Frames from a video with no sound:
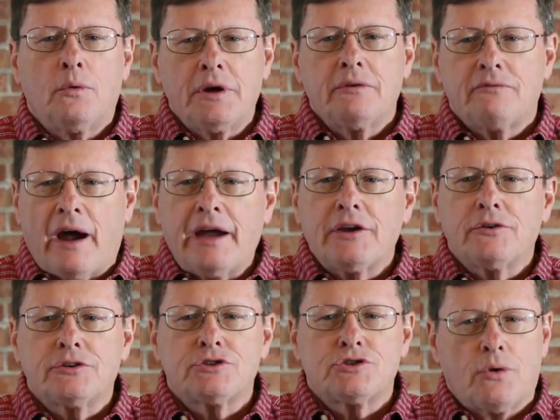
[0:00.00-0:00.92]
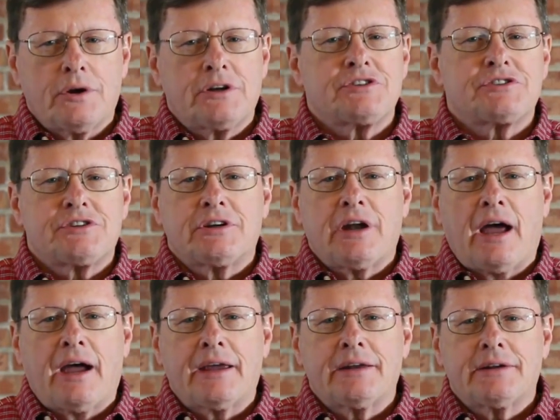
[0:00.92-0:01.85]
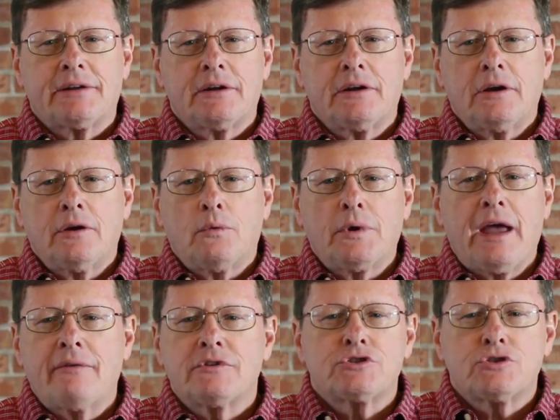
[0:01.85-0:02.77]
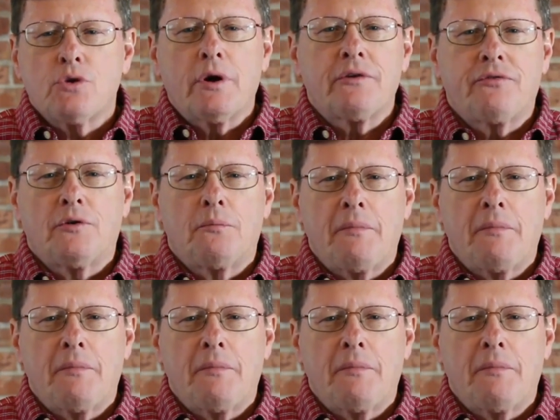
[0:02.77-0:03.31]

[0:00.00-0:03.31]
we invite you to join us tonight. We have a joyful